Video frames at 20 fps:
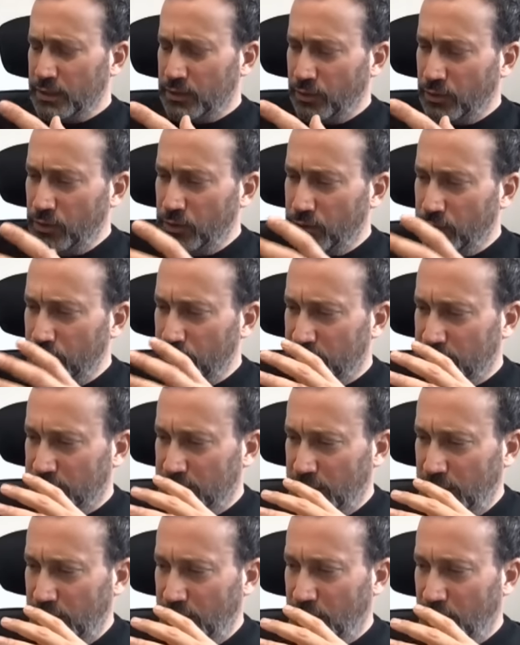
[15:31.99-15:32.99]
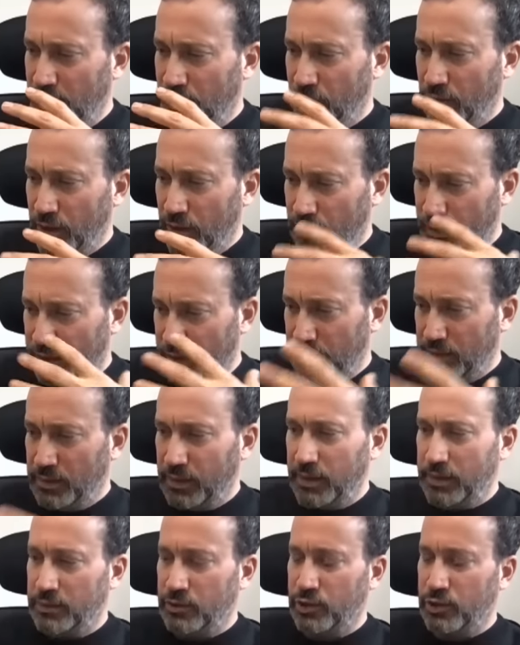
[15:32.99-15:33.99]
So you could see how
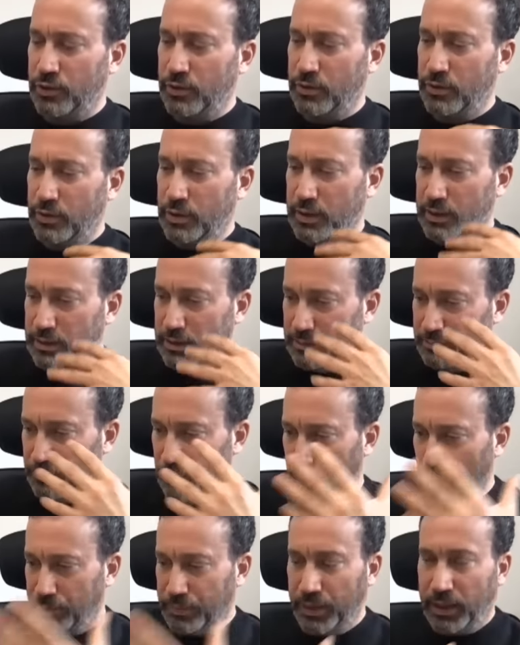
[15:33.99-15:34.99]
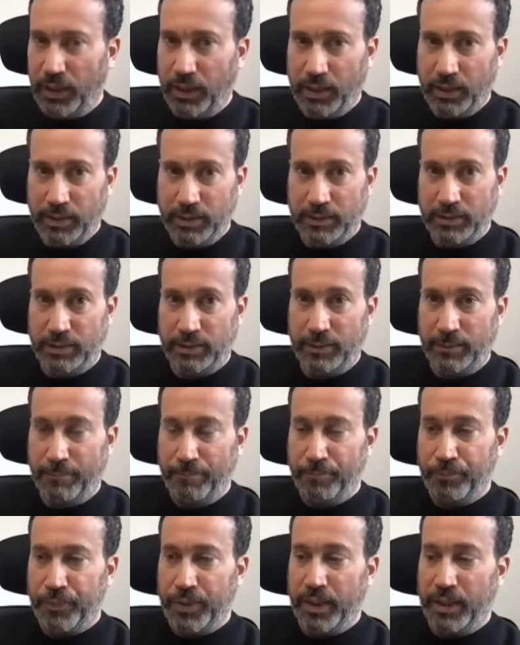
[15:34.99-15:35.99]
architecture is
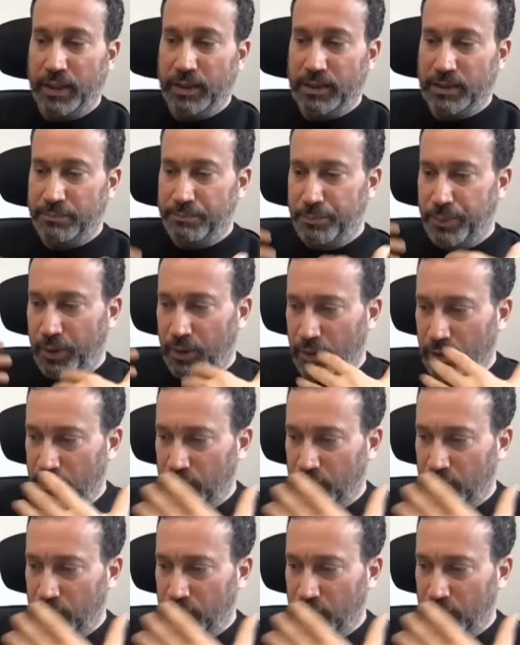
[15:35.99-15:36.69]
mobilized as